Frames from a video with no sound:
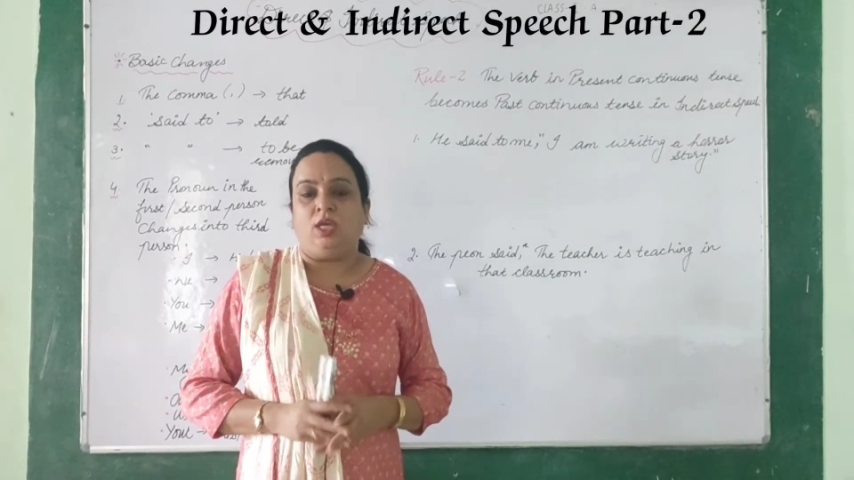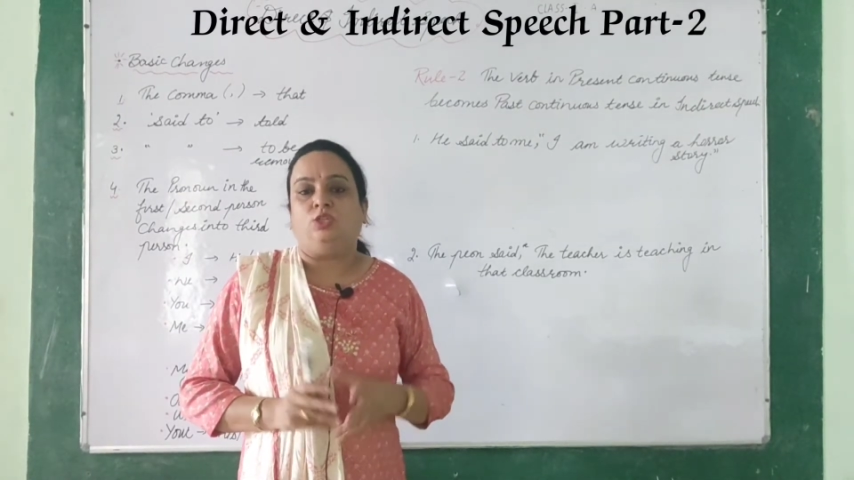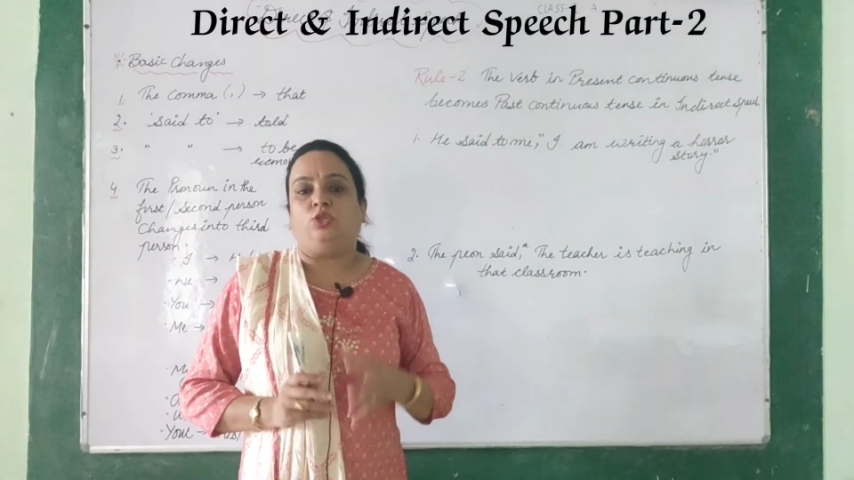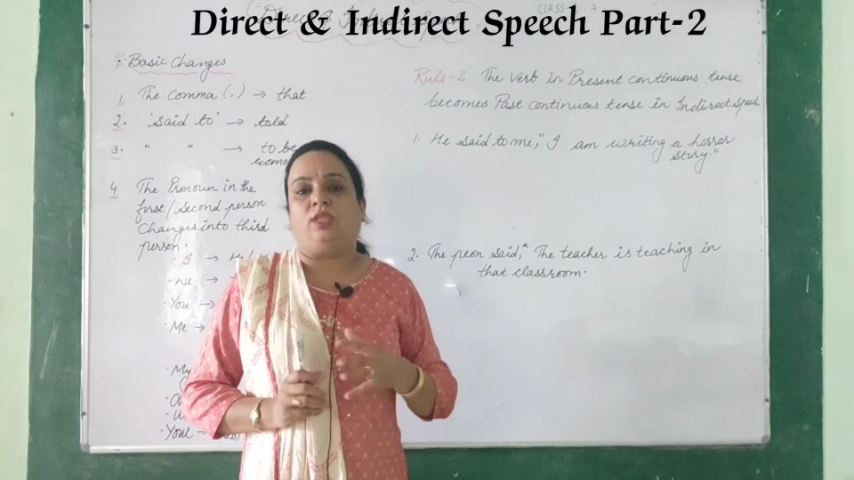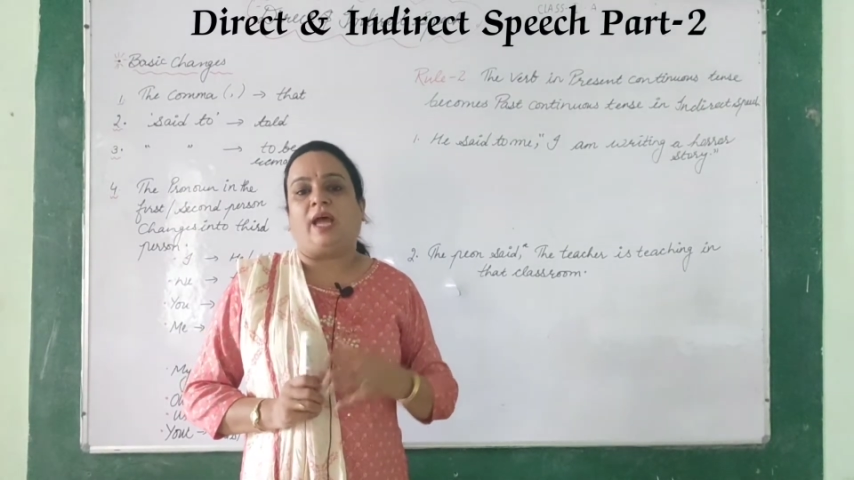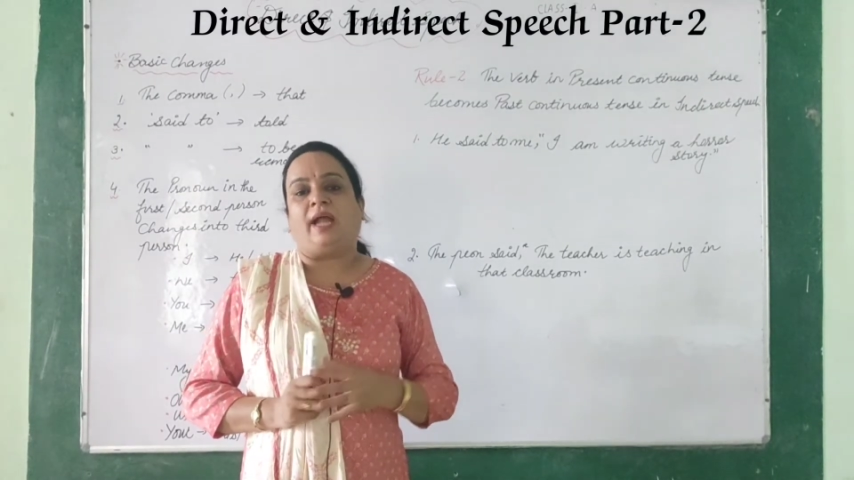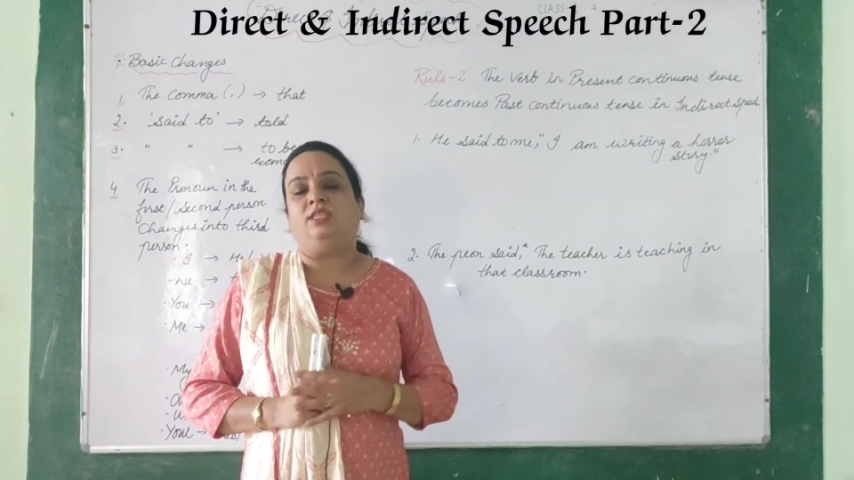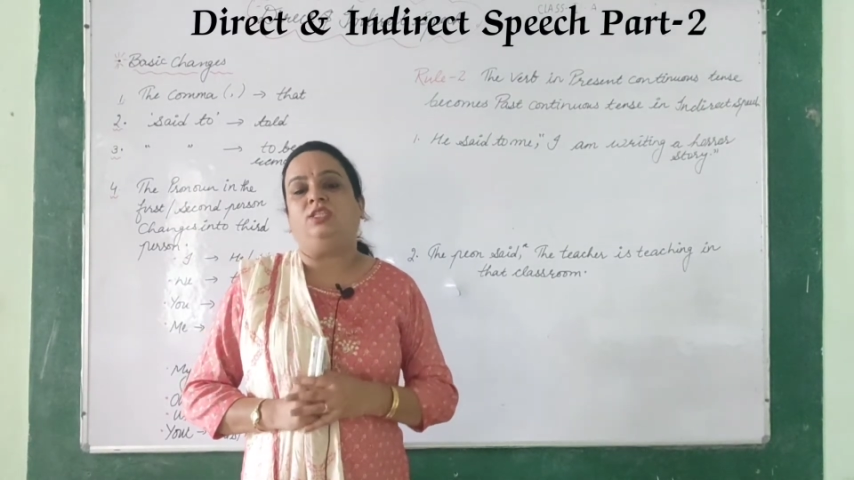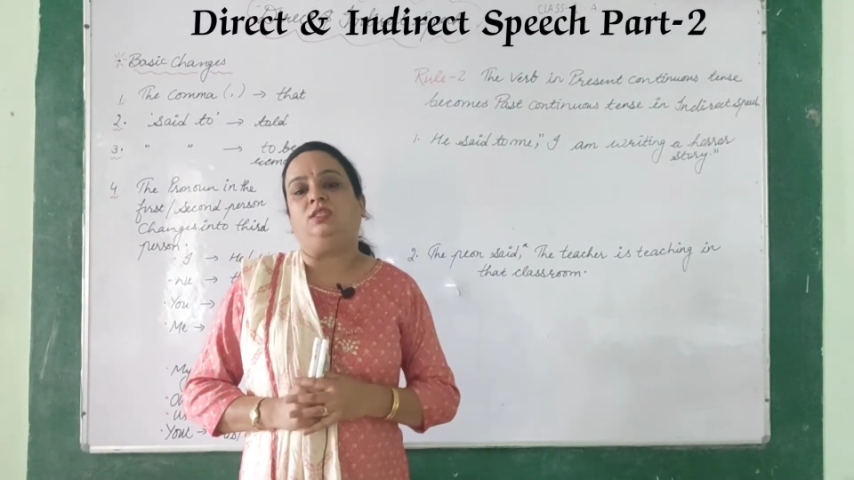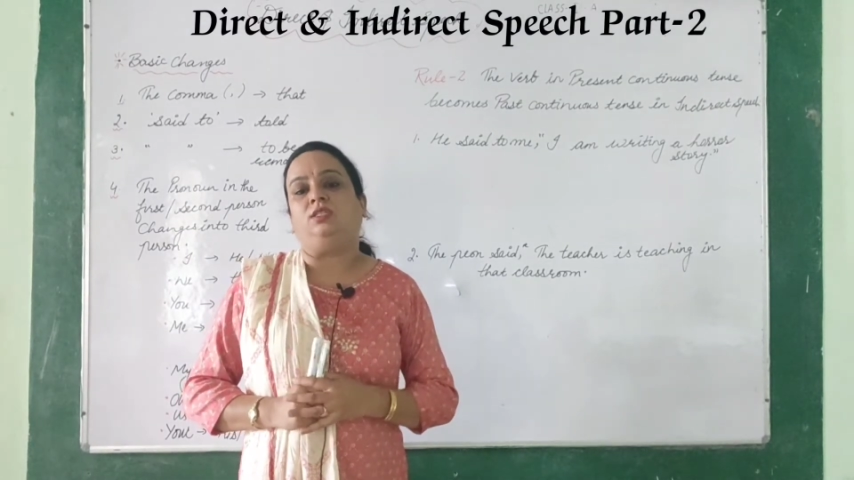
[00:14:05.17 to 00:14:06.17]
so
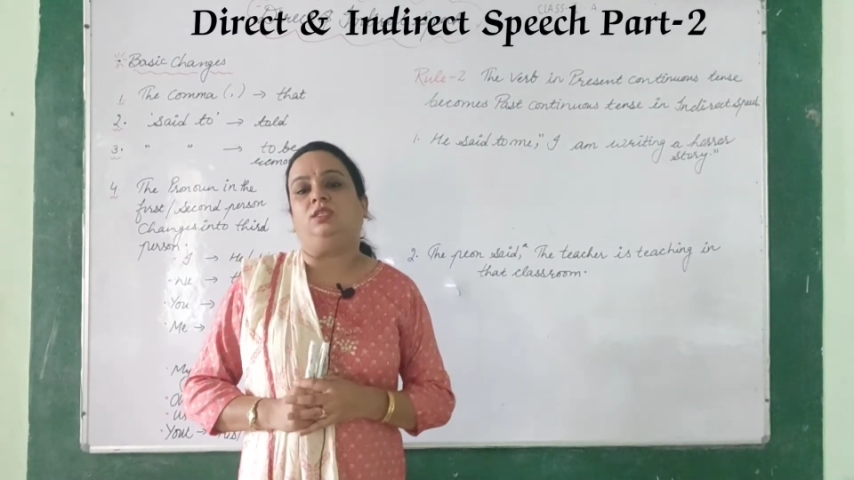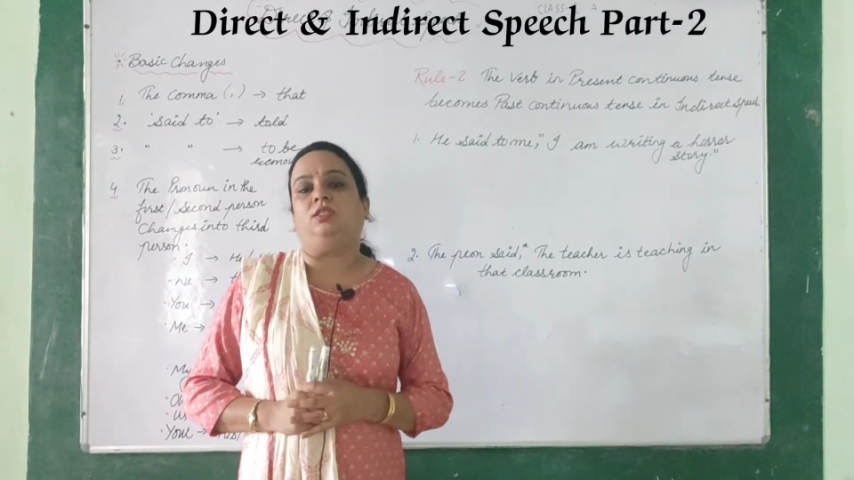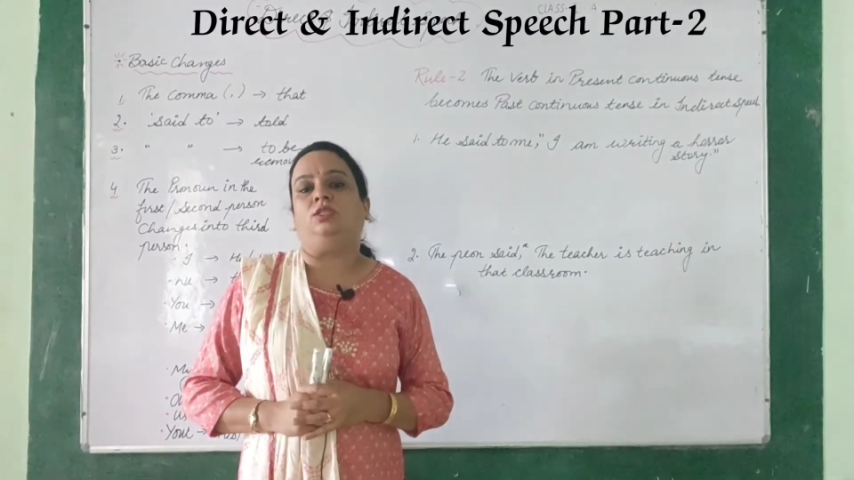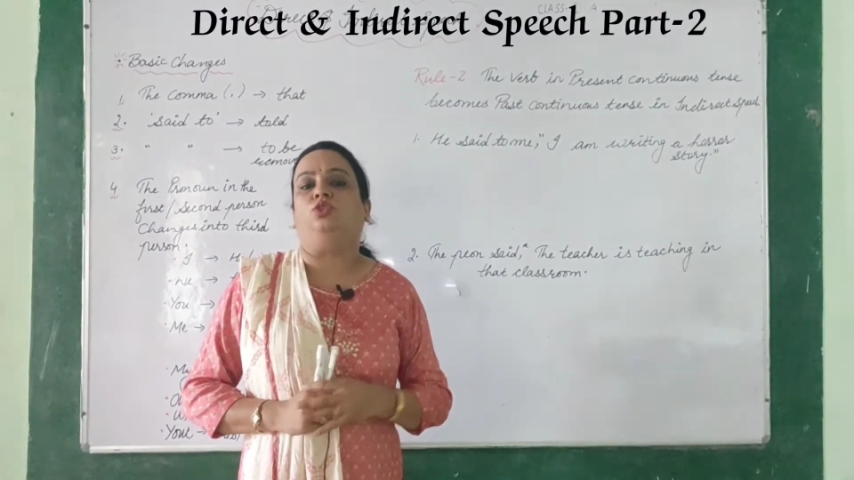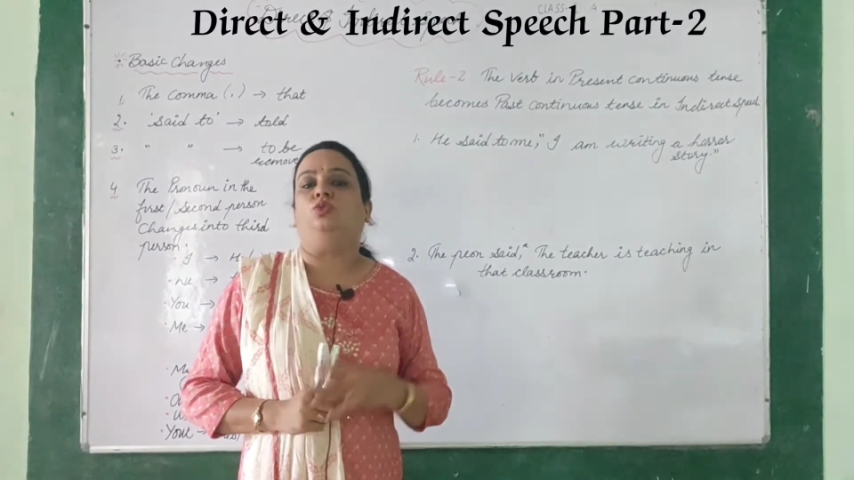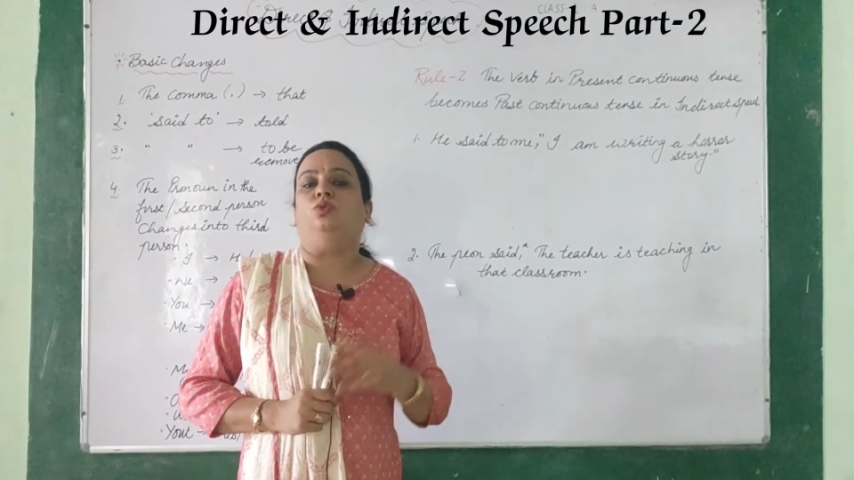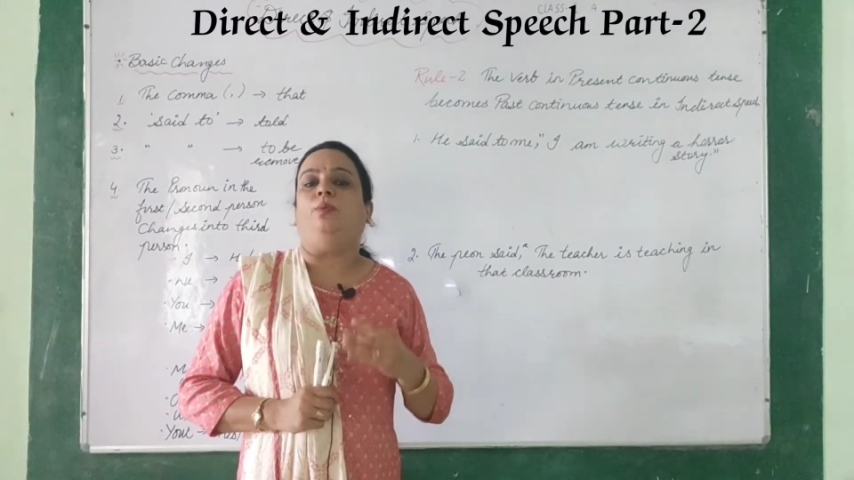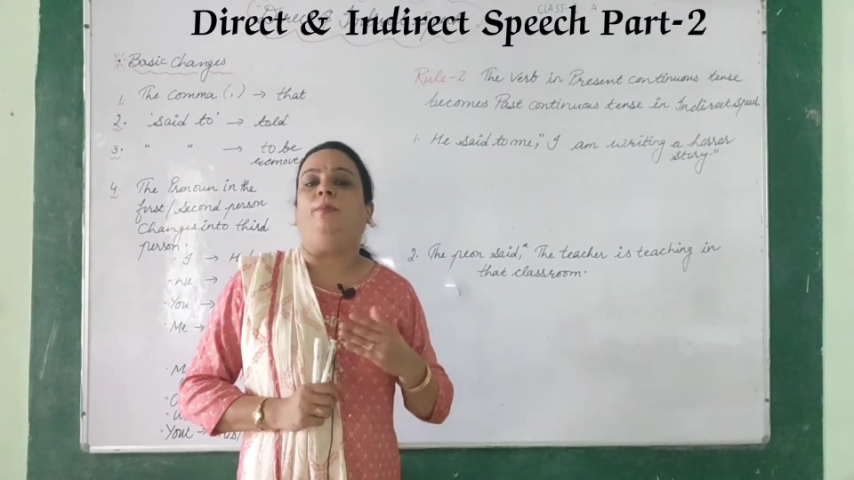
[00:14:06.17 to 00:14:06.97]
that changes into